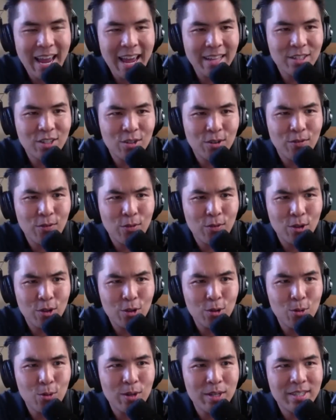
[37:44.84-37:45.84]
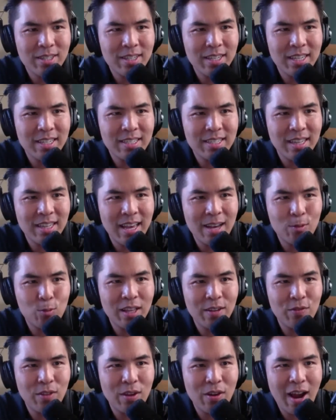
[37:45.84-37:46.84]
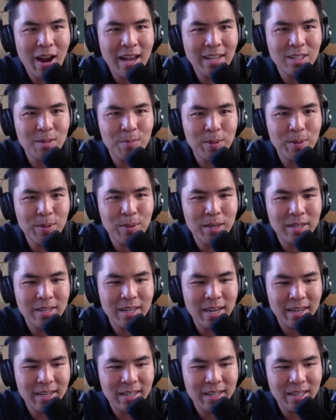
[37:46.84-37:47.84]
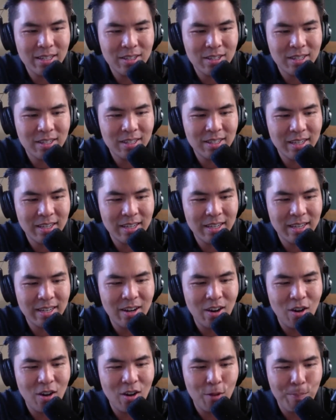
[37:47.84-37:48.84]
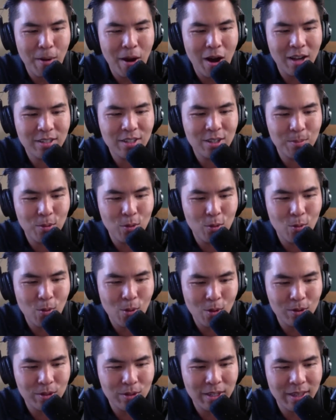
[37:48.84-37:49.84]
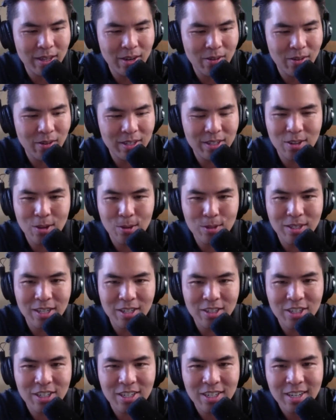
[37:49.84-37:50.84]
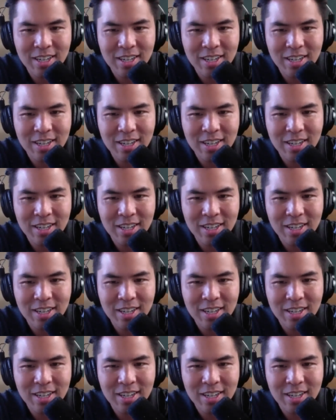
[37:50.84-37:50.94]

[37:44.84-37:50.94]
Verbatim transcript: answer for Lewis is that if there has to be a deity that's in all possible worlds and there is no such